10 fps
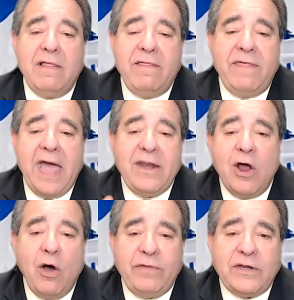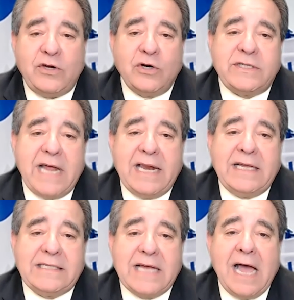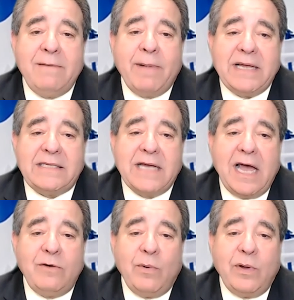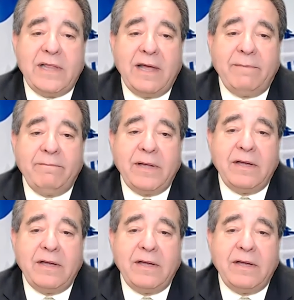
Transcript: They know that you're standing side by side with them.